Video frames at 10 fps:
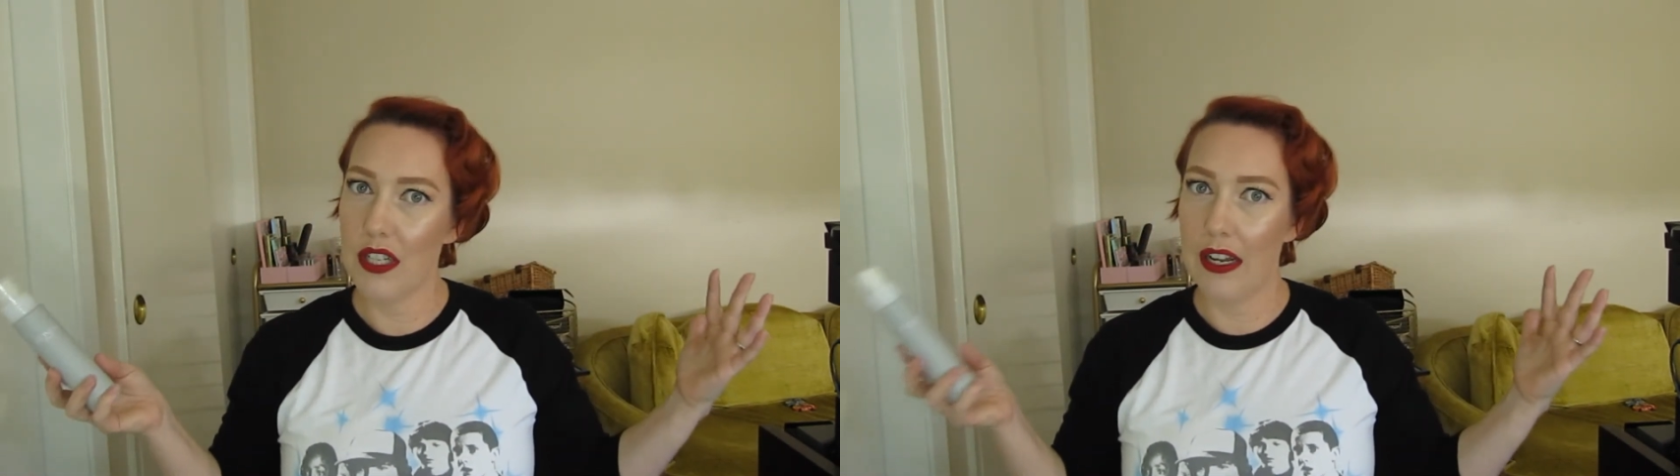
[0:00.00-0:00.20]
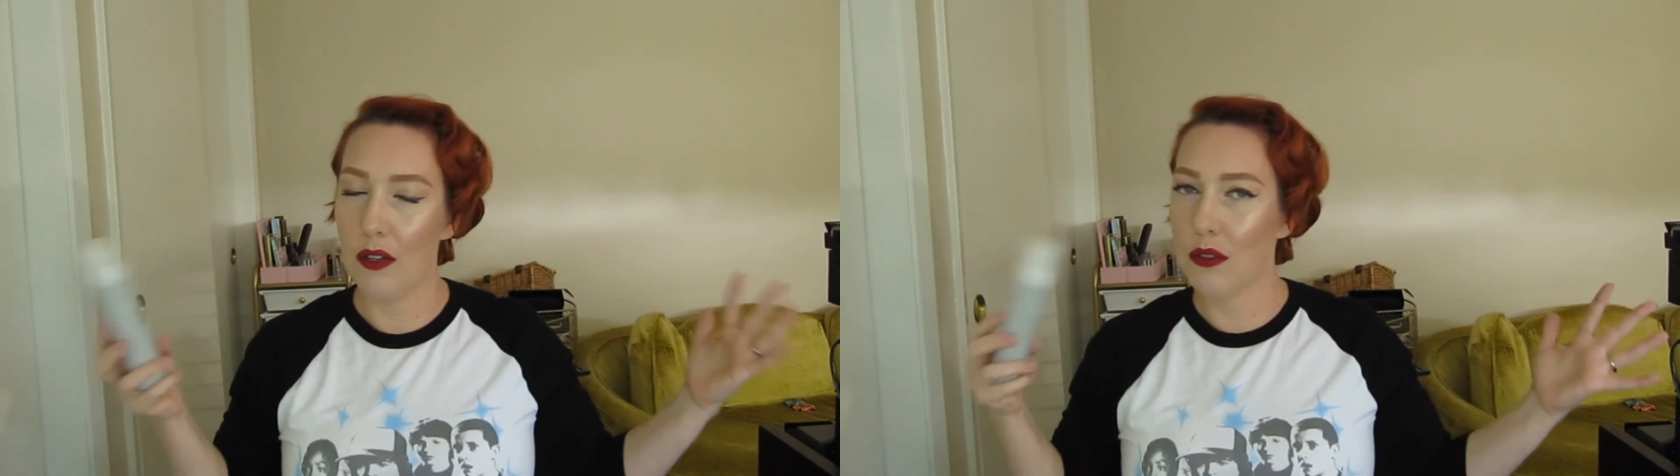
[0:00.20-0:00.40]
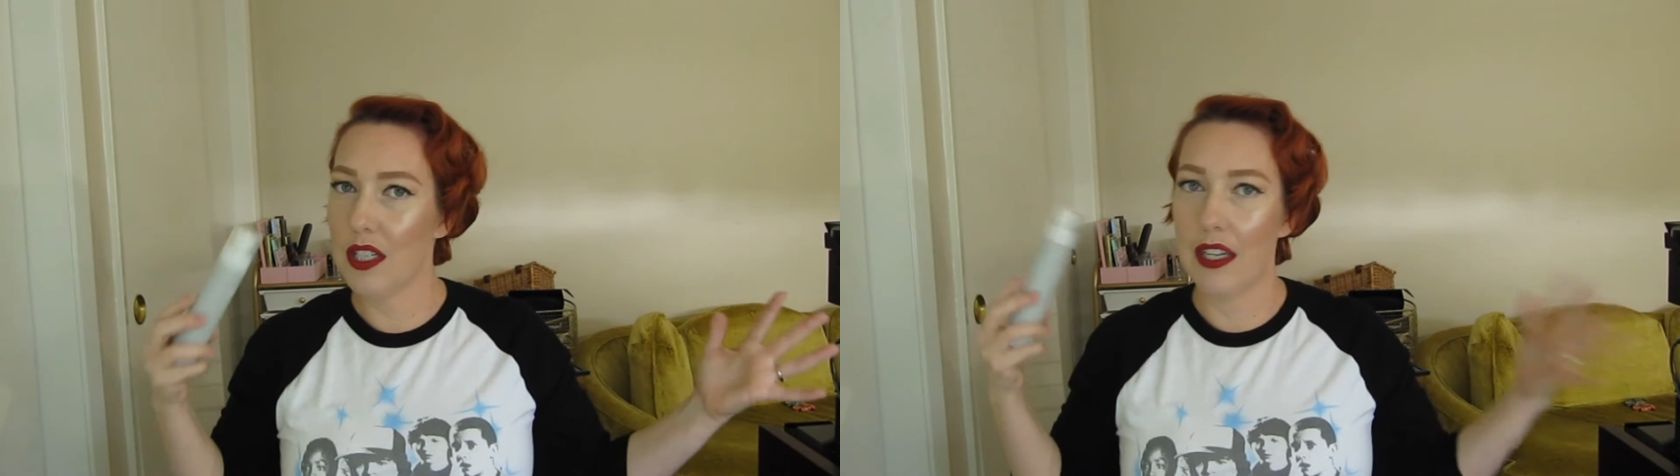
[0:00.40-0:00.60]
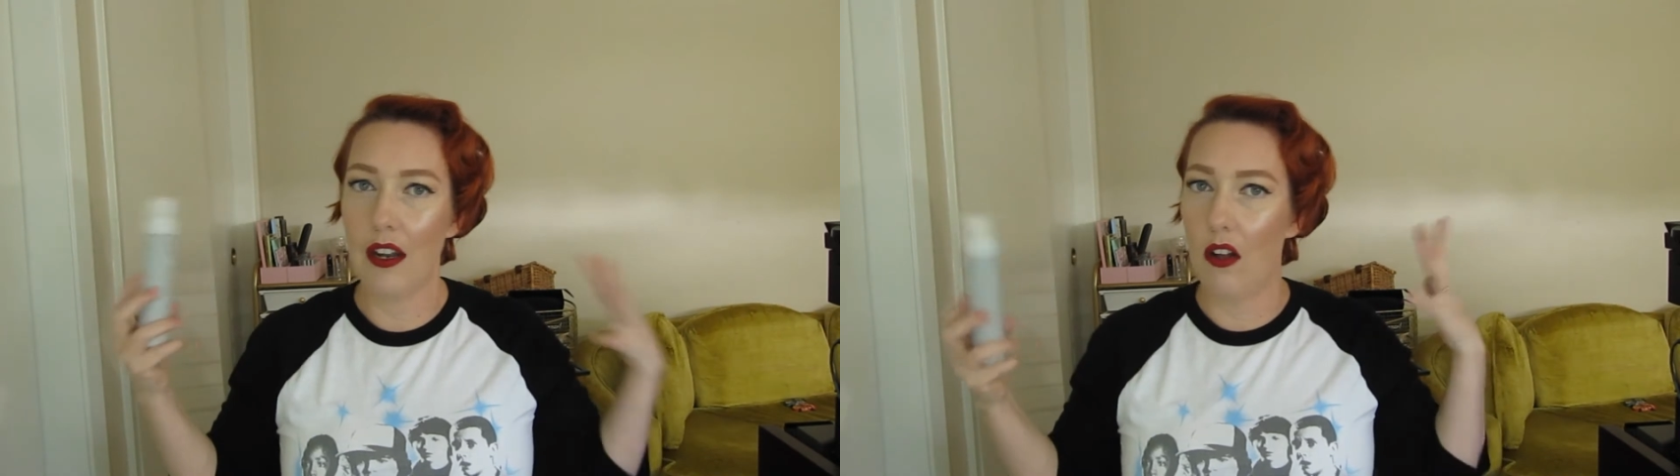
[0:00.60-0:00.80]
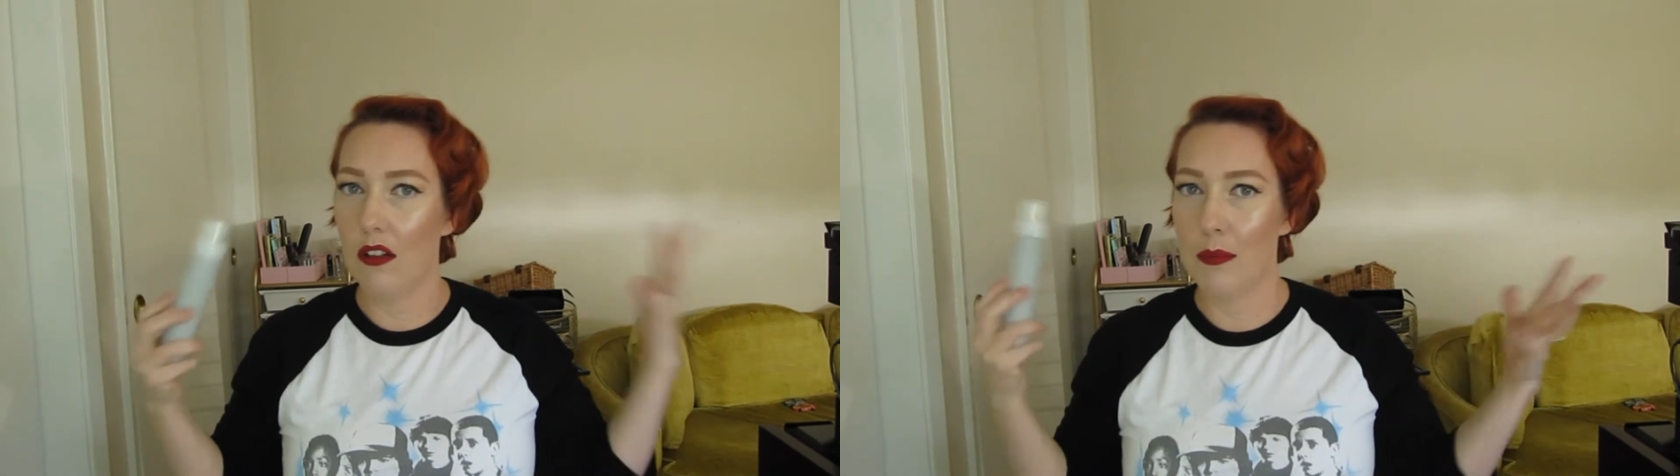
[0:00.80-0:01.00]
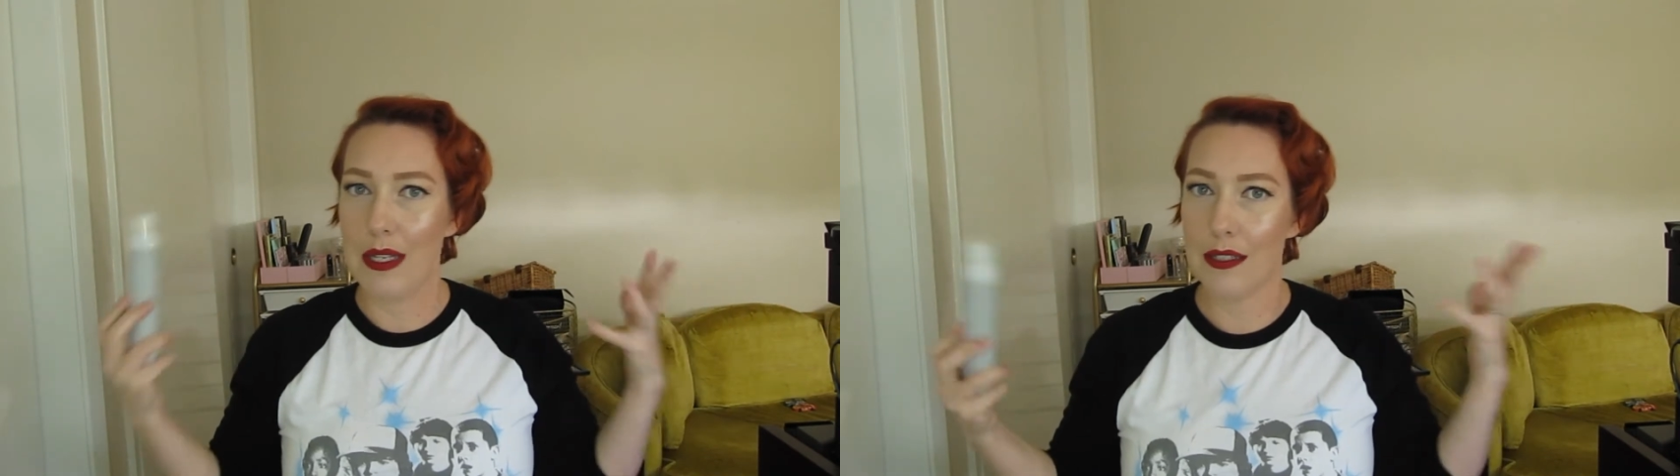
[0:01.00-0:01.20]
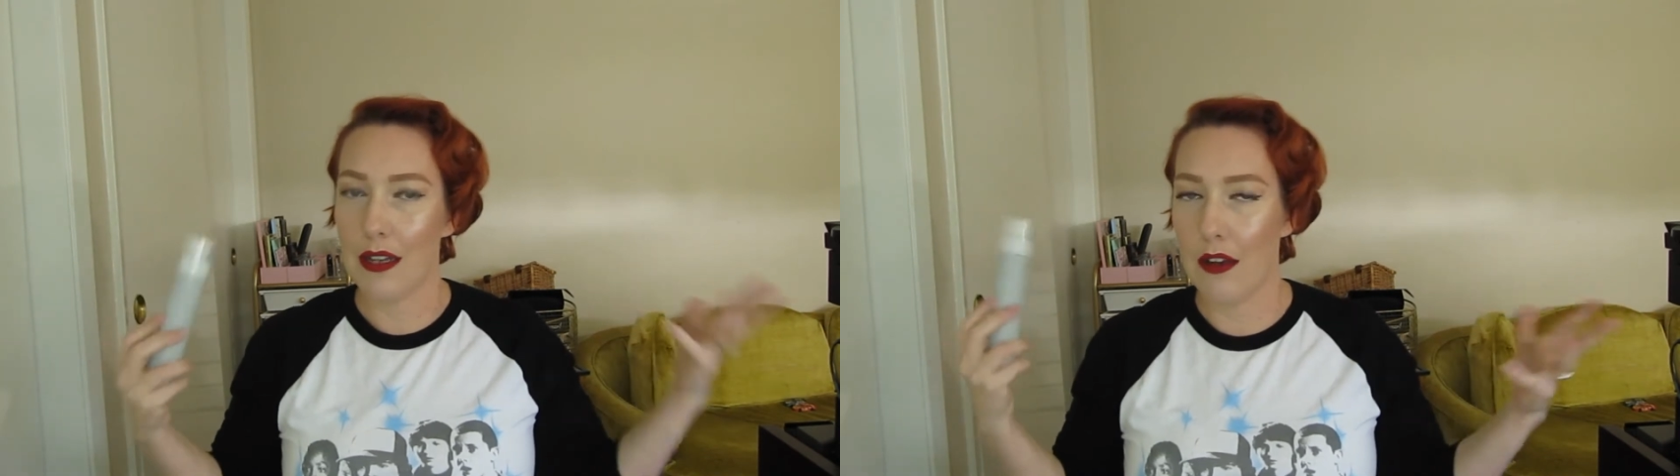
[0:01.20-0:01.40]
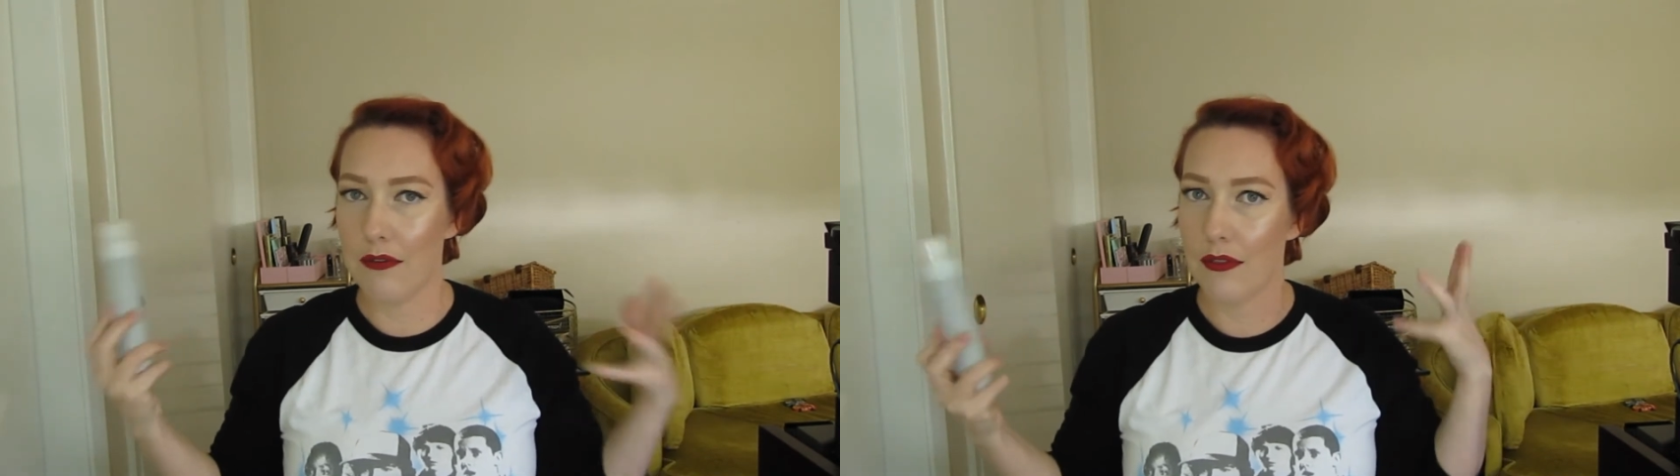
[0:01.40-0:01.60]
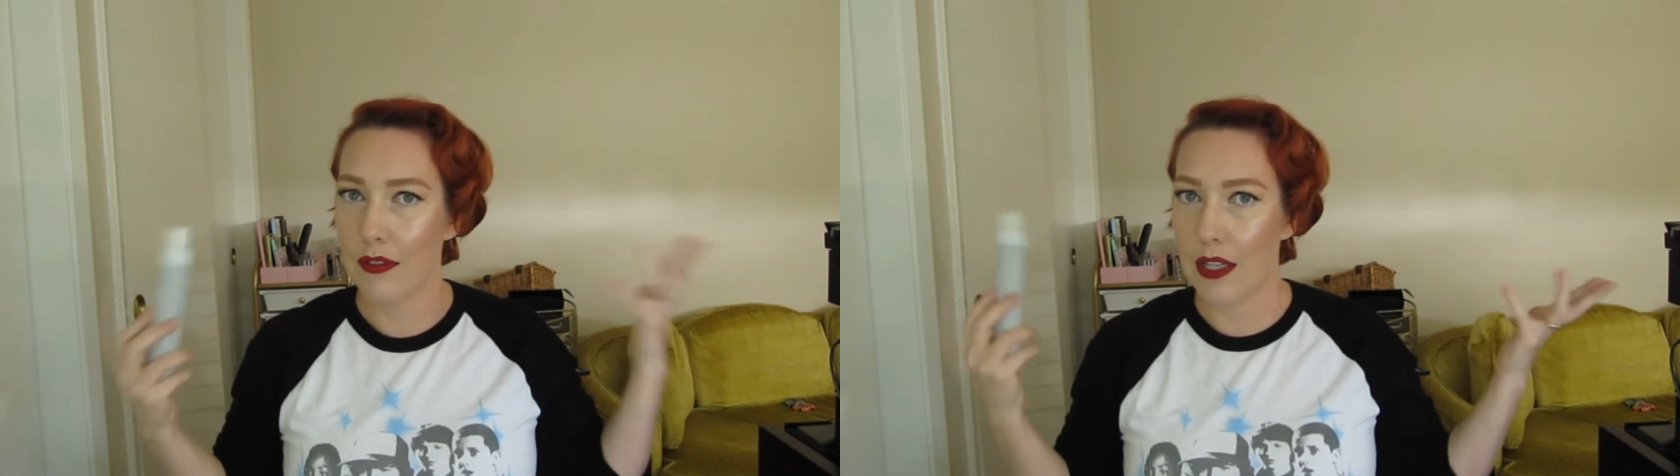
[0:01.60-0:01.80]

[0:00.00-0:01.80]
town to get all of my stuff